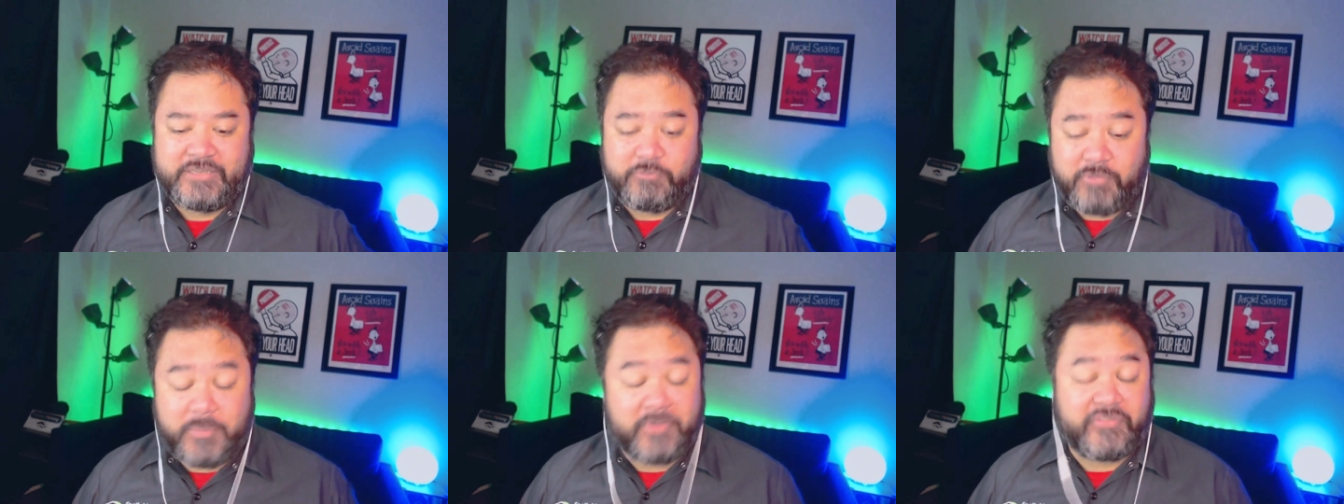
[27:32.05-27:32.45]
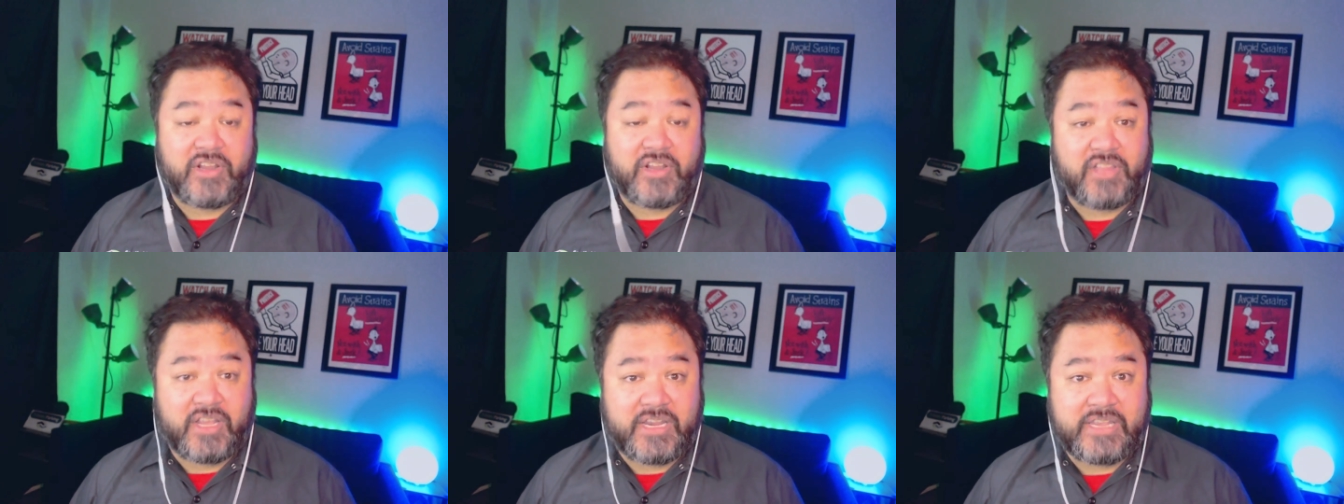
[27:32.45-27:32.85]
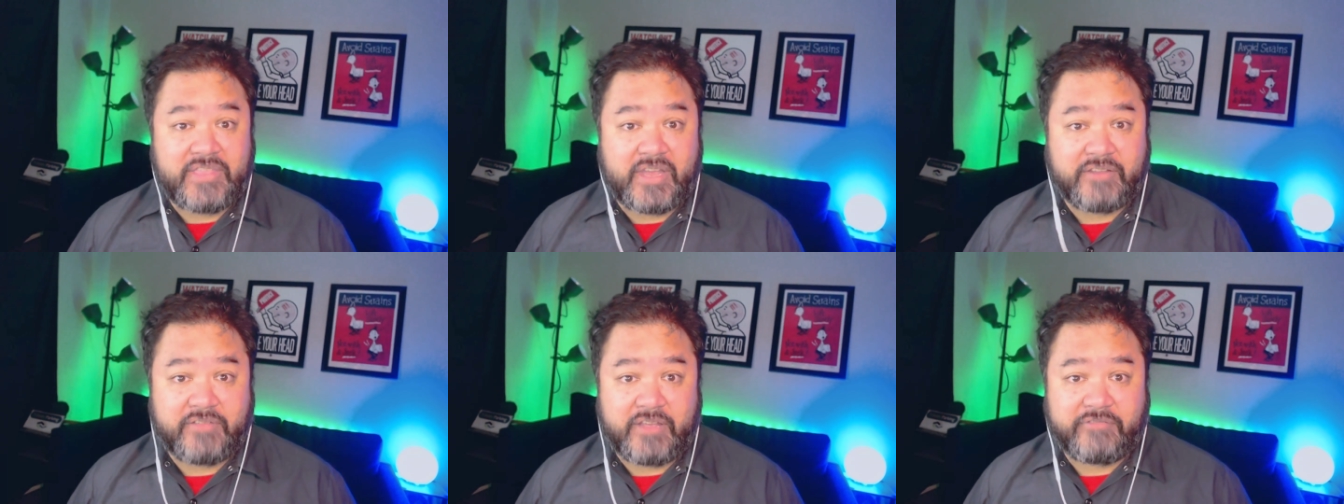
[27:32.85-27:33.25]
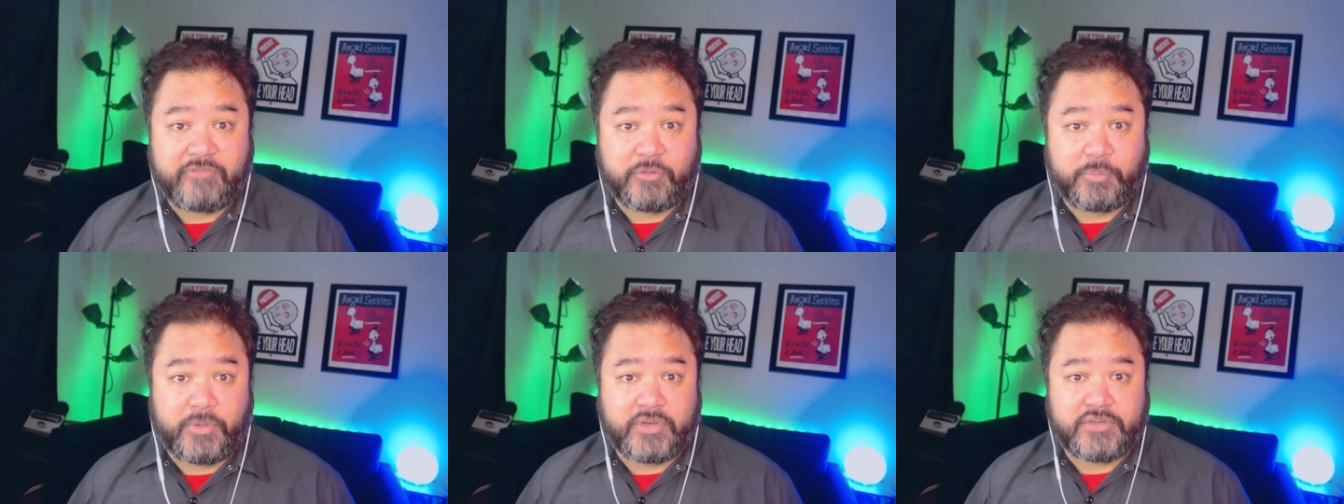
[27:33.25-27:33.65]
We've been very lucky that at
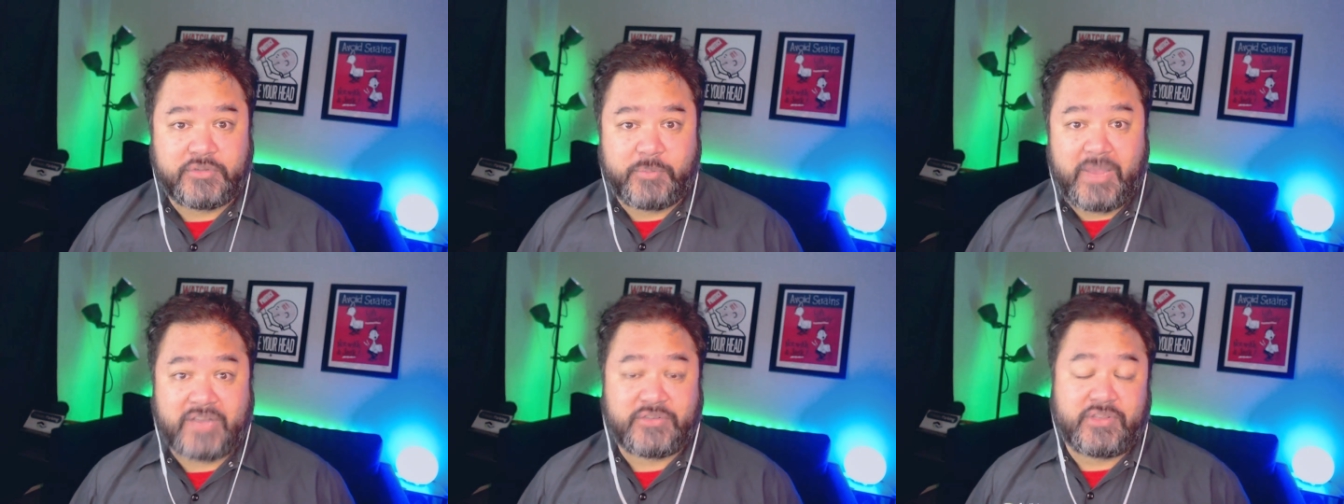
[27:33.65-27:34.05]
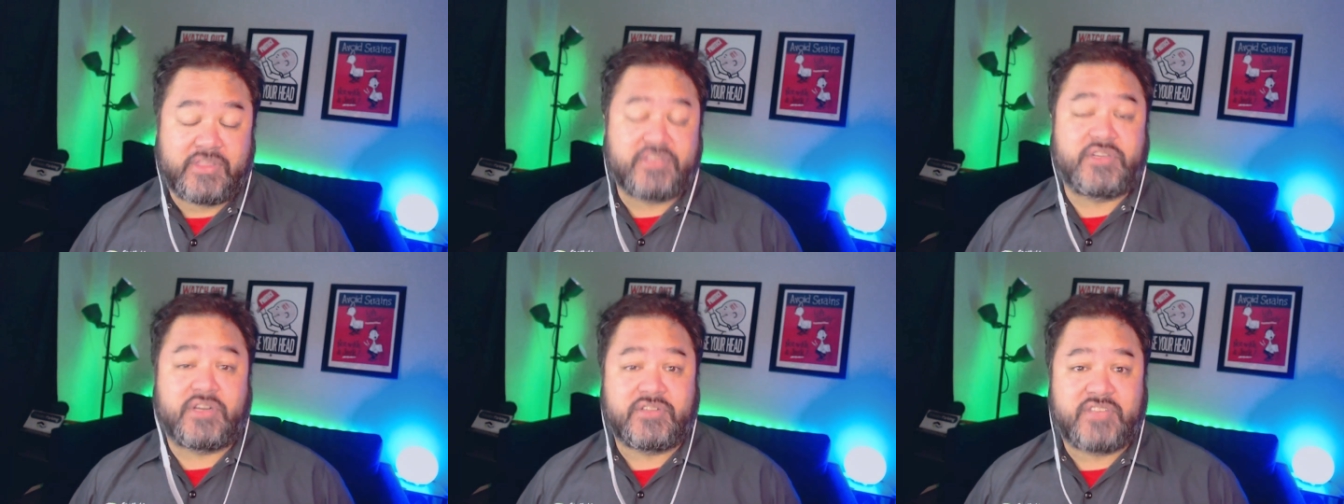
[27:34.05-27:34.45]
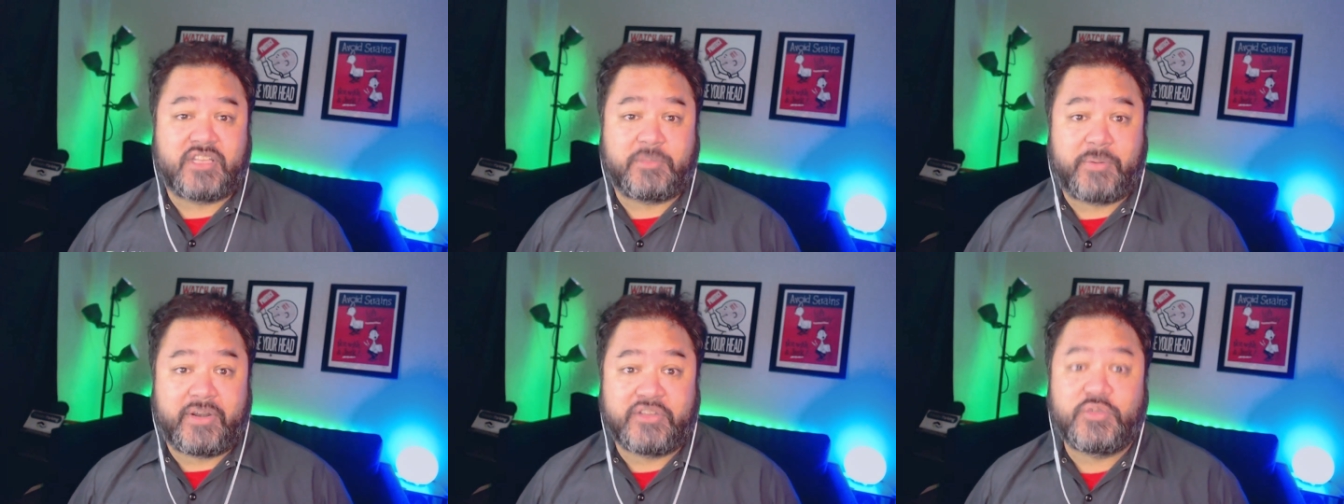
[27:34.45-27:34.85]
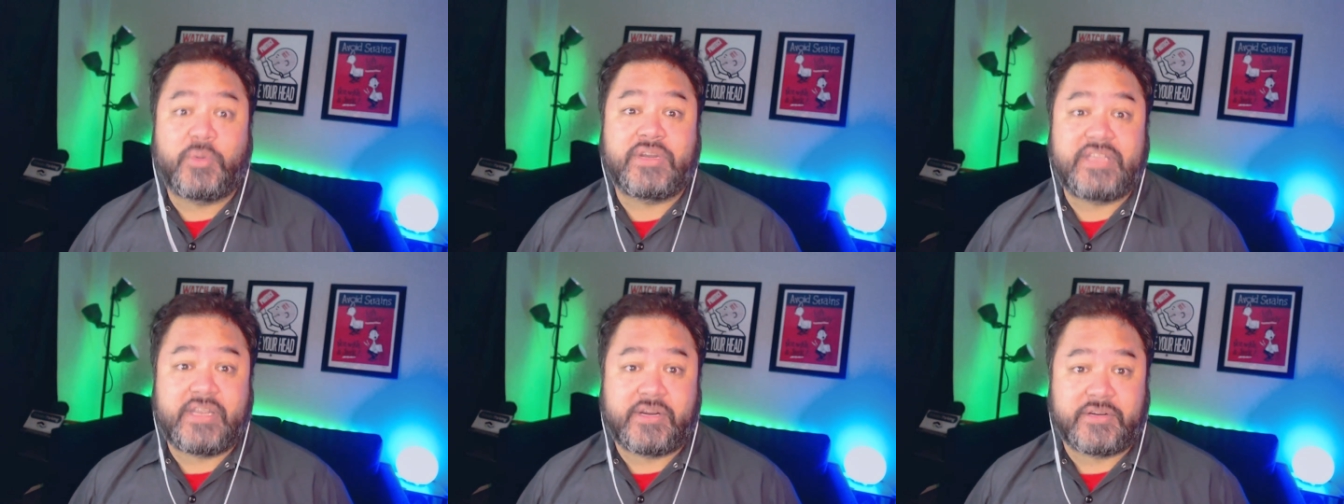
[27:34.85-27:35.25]
Footbridge, we actually this year celebrated 20
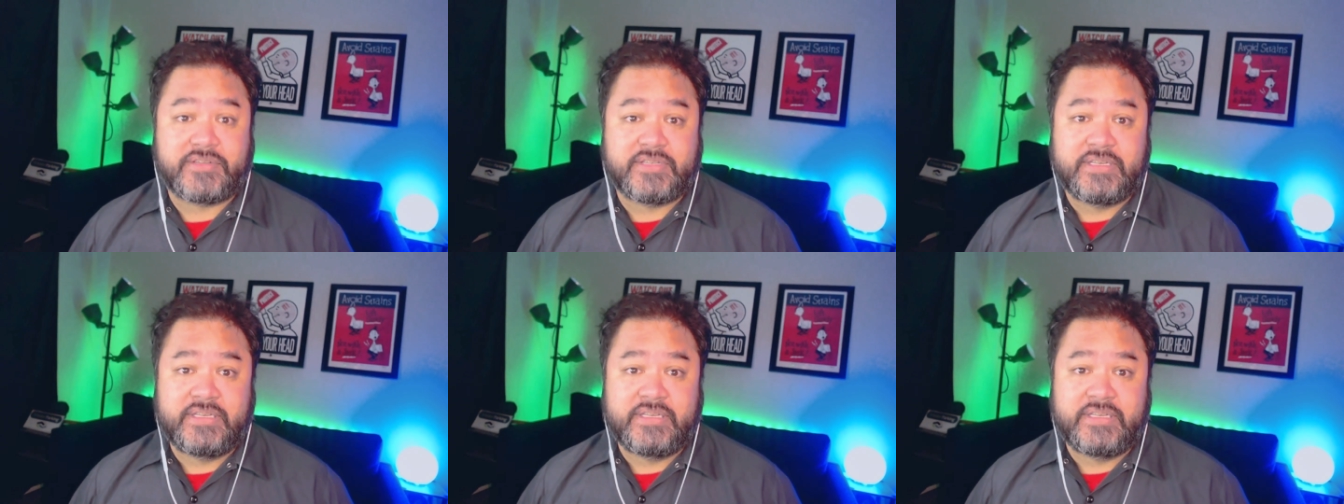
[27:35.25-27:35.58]
years